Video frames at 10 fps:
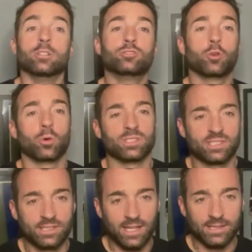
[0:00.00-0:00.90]
to
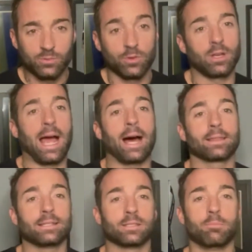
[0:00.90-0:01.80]
assist with your
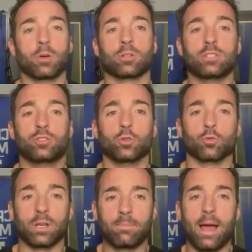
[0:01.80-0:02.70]
athlete's ability to
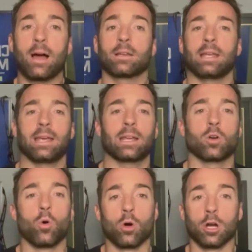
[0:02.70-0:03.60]
rebound and
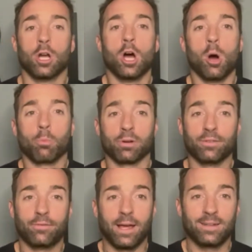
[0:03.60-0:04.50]
or
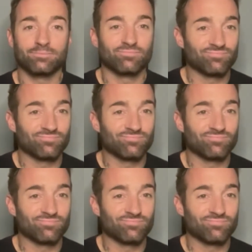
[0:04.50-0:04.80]
prevent,